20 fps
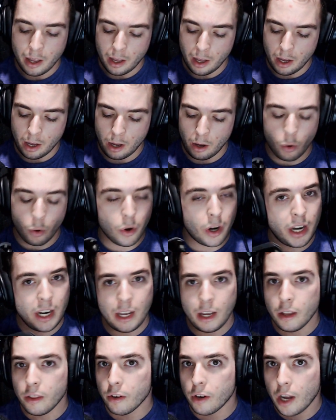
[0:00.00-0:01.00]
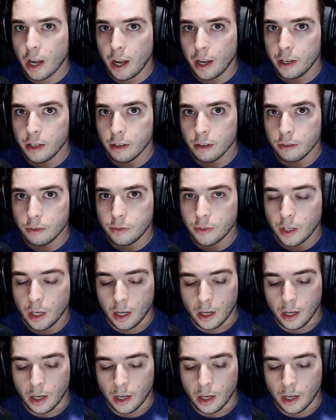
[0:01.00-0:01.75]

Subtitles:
or any other kind of